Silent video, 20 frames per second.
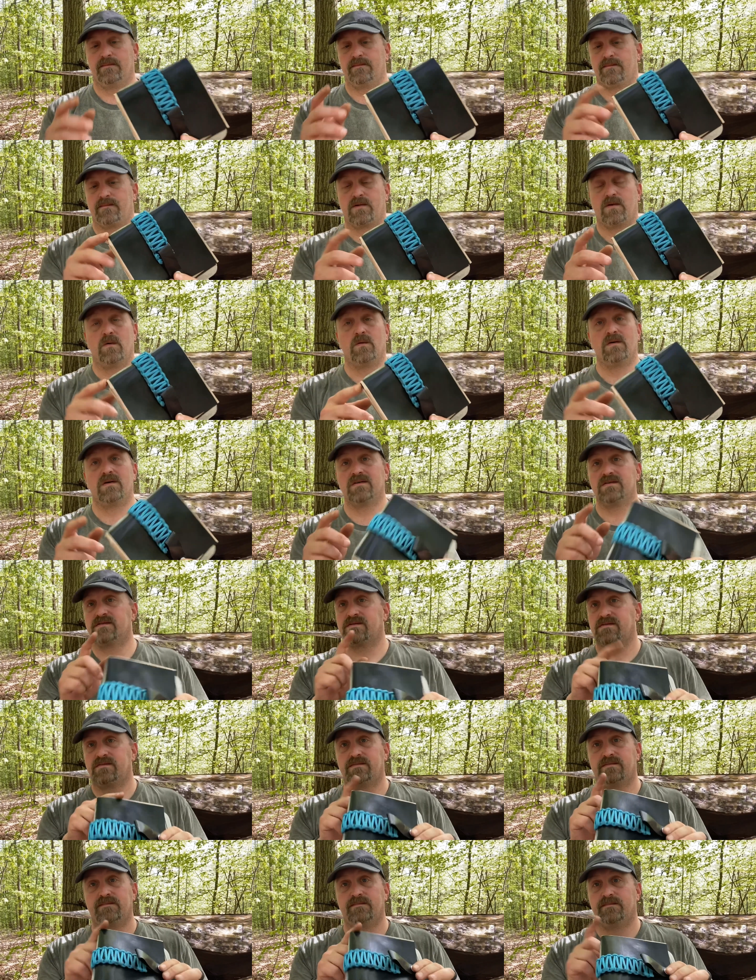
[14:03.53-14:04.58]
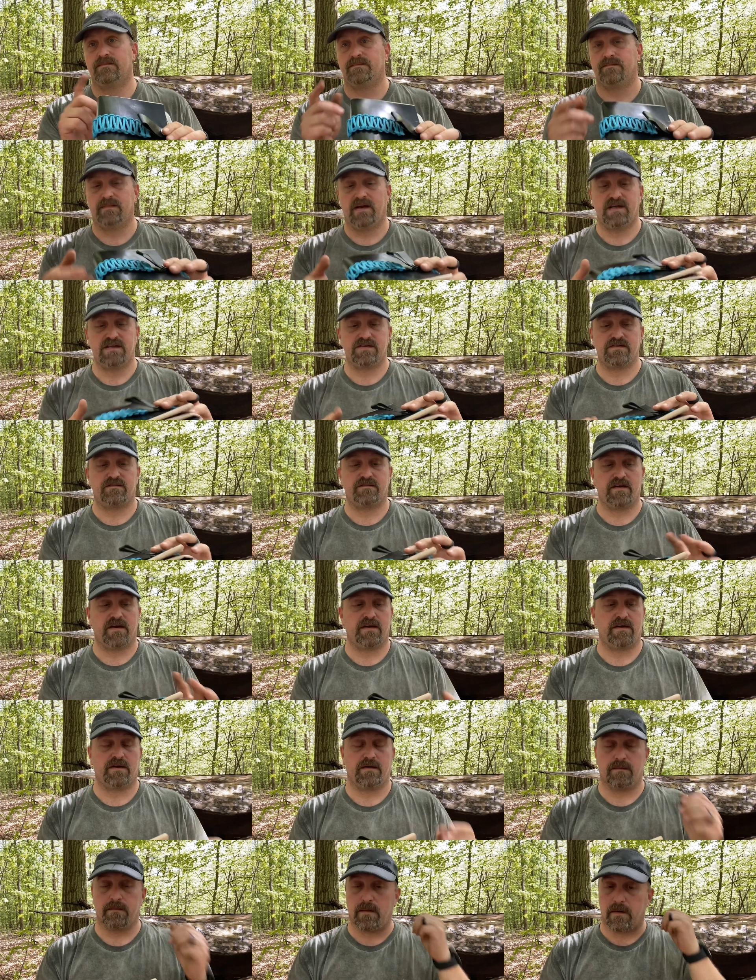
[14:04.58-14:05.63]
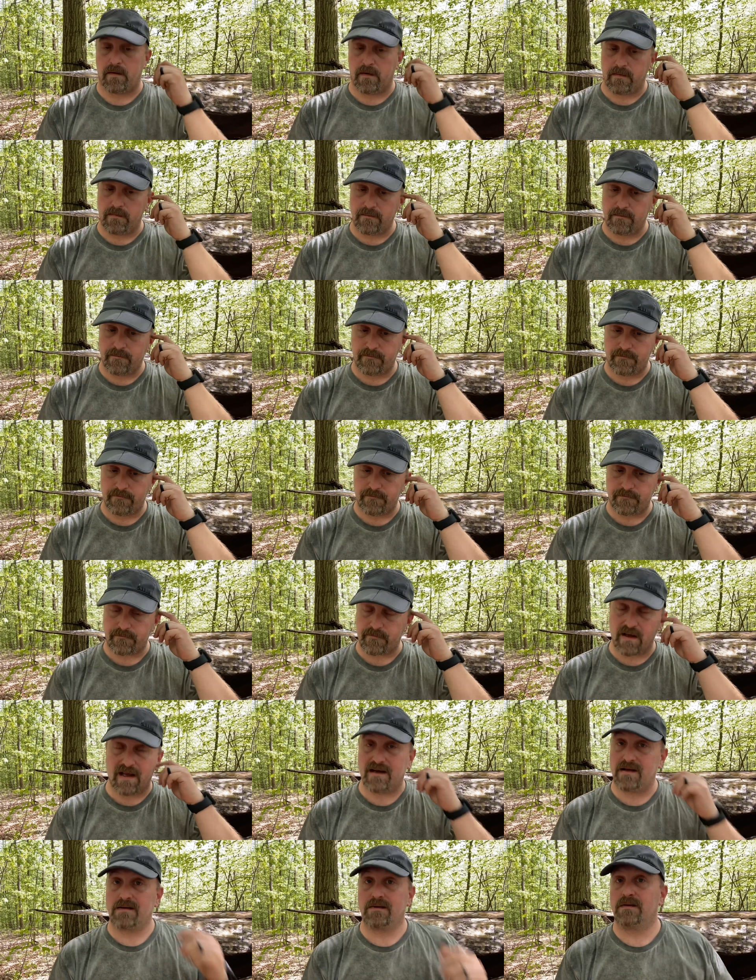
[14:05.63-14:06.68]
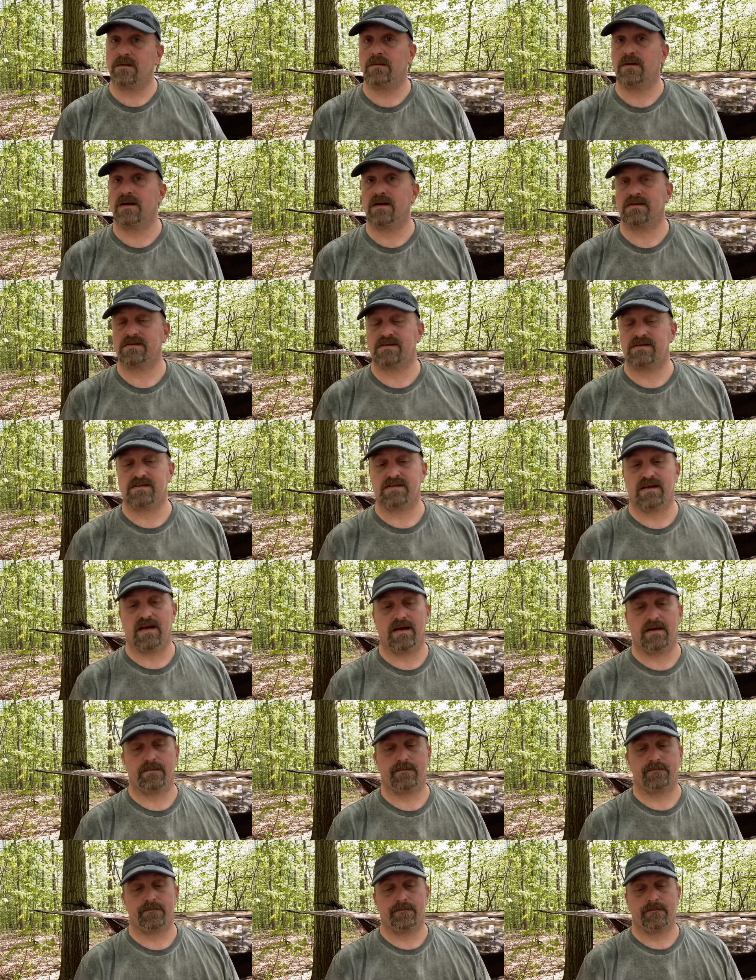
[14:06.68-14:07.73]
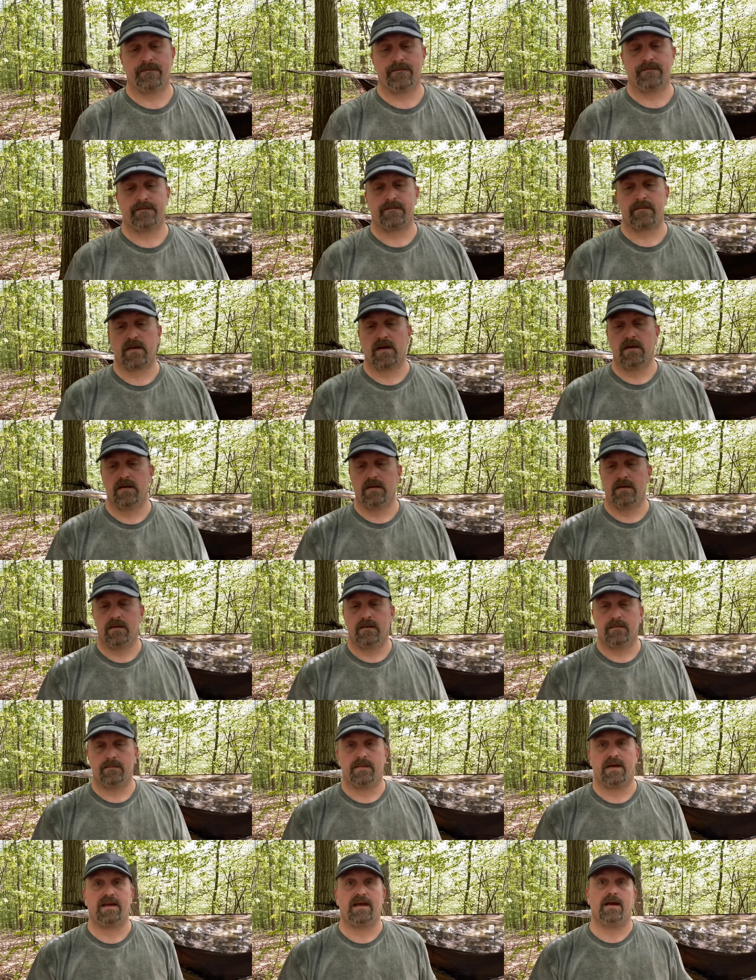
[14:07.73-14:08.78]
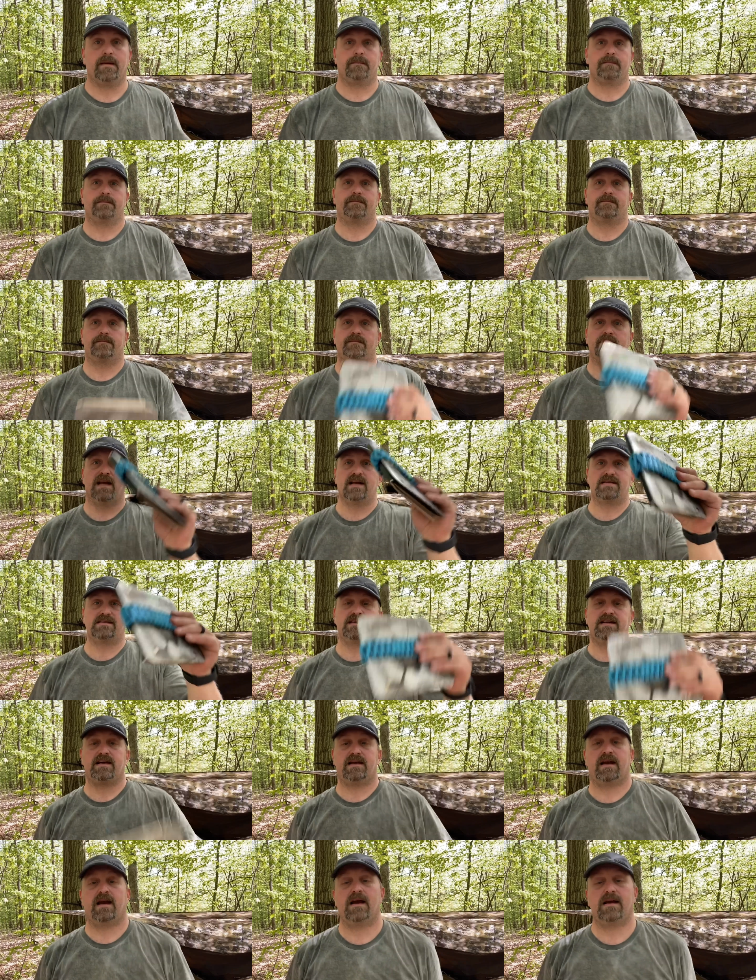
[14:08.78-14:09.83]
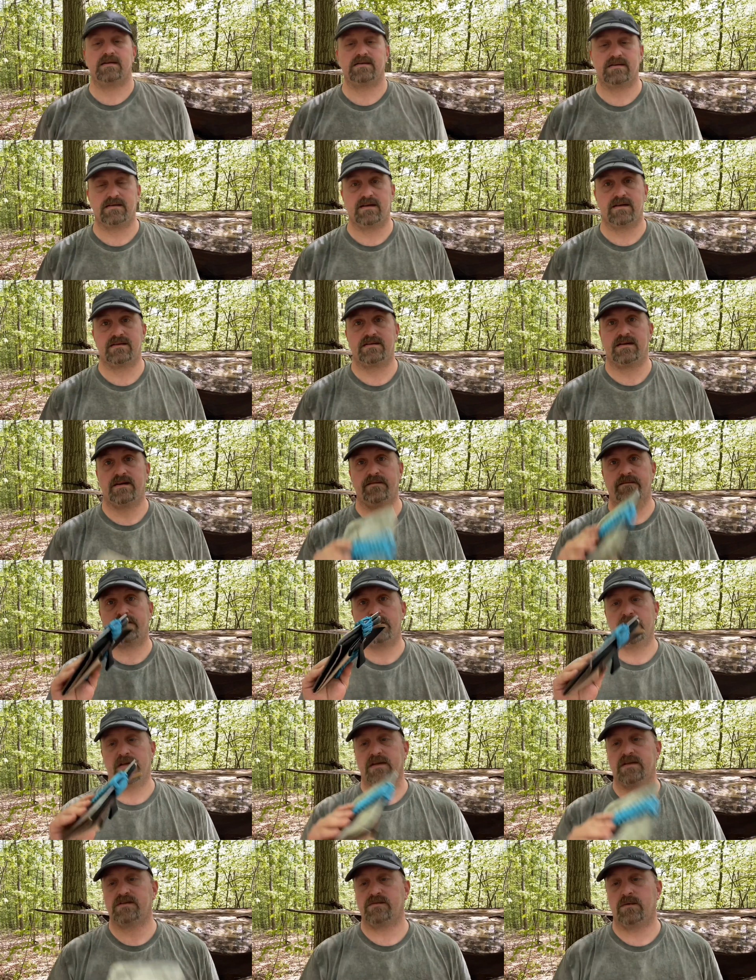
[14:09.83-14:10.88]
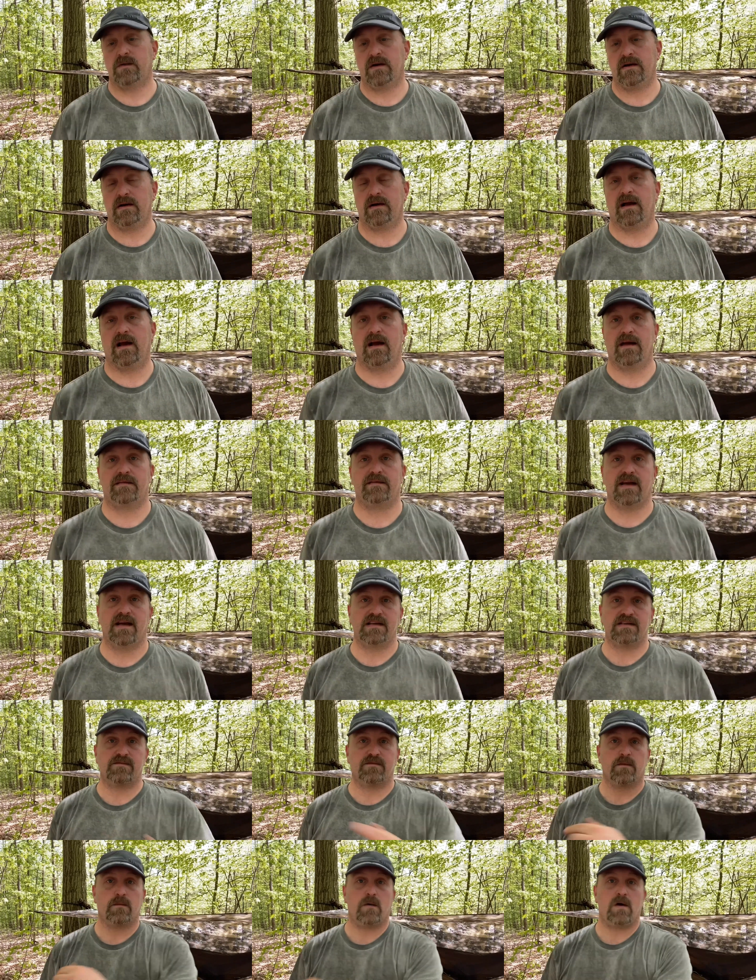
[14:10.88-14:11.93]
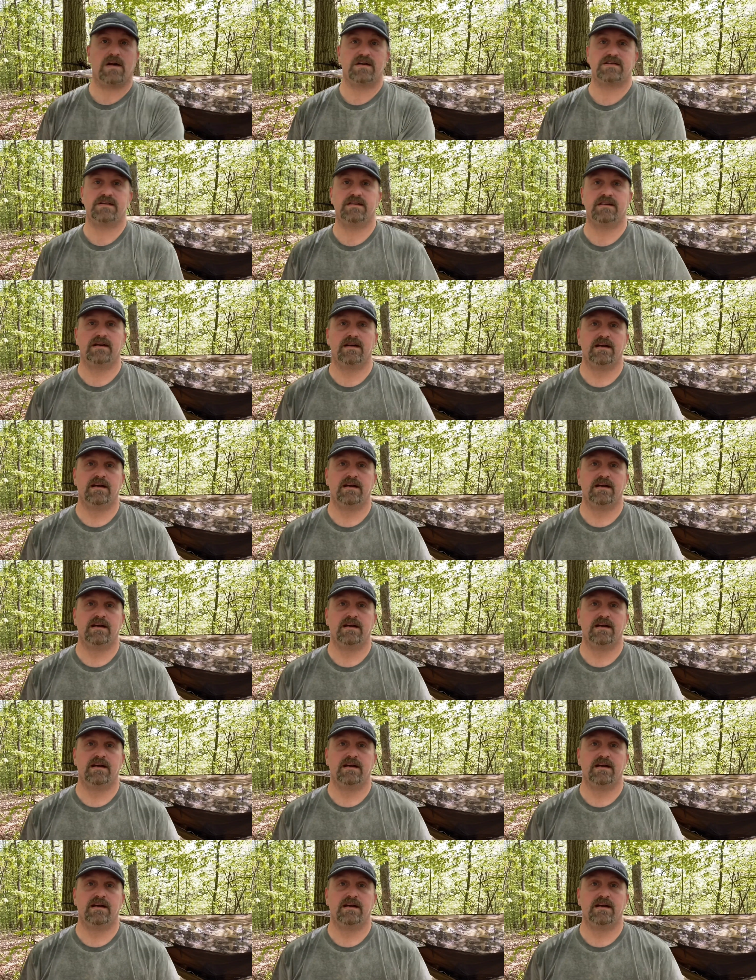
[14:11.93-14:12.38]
corners, major failure part. I don't know what else to say. But yep, that's it, guys. That's it for this one. Thanks for watching.